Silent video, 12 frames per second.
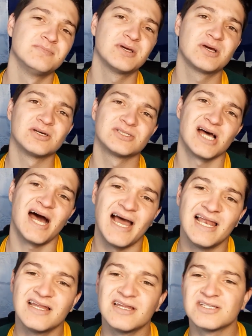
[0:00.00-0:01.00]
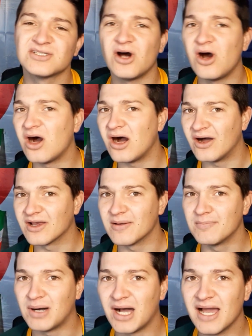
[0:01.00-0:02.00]
because the Highlanders are on a
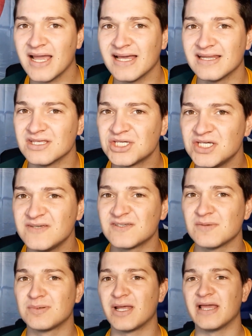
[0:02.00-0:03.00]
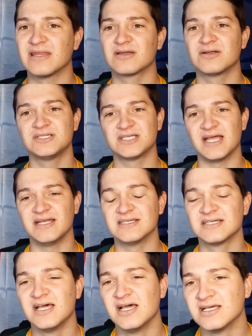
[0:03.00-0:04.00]
bye and the Chiefs are playing the
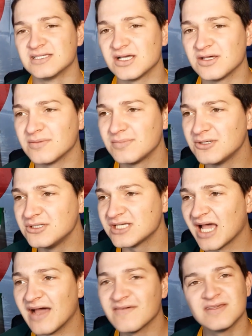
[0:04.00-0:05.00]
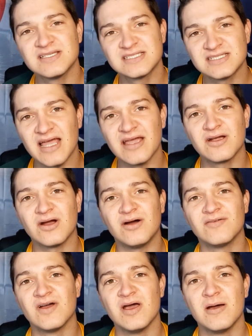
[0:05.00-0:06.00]
Crusaders. So the Blues have the stake
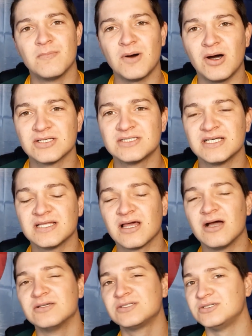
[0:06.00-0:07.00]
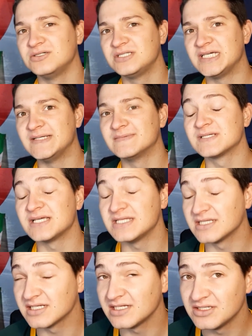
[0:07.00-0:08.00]
of passing those two teams
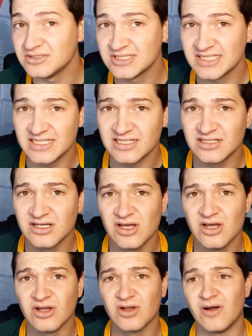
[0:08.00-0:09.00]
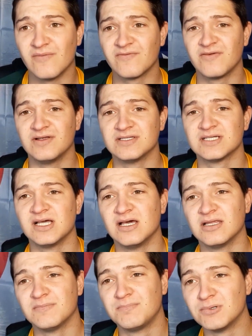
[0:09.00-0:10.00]
in the New Zealand conference.
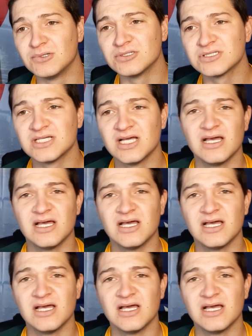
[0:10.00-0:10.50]
The Bulls,